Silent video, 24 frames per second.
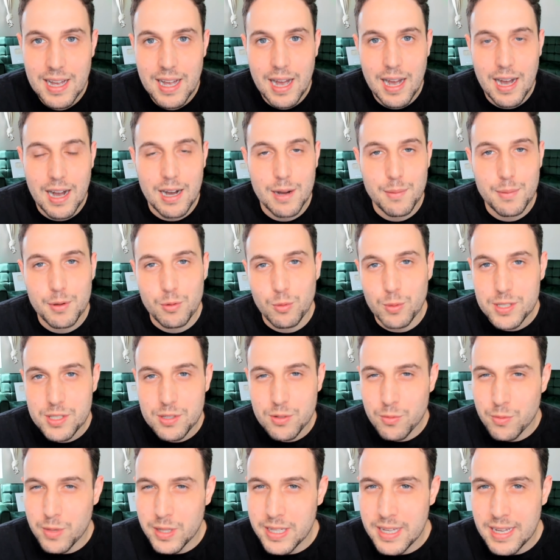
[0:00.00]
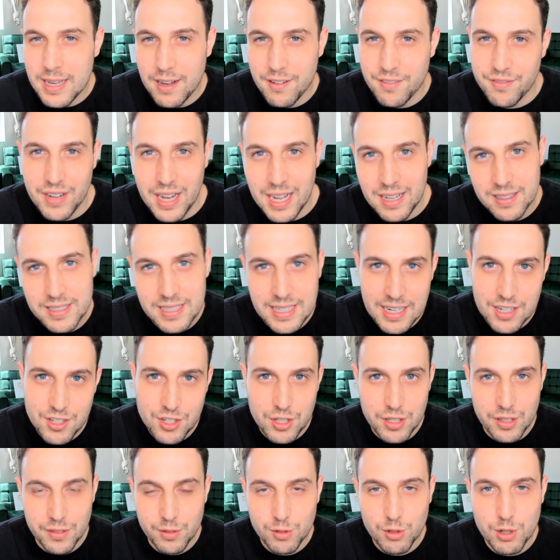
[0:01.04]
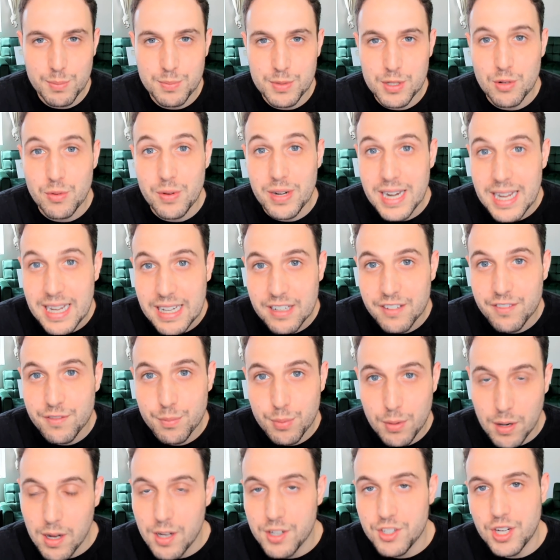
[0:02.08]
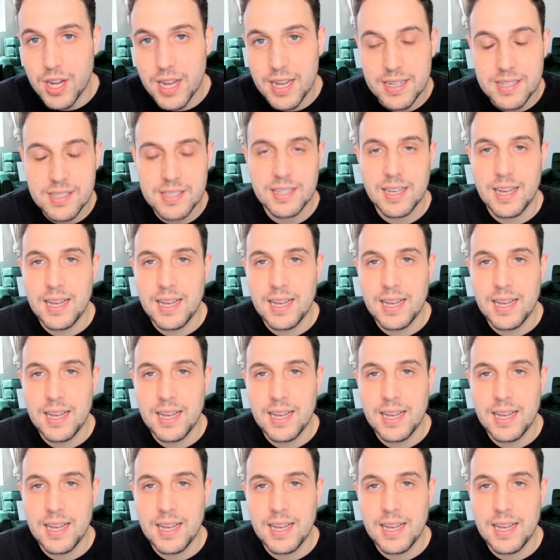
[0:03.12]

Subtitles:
but it wasn't really a validation of crypto native projects.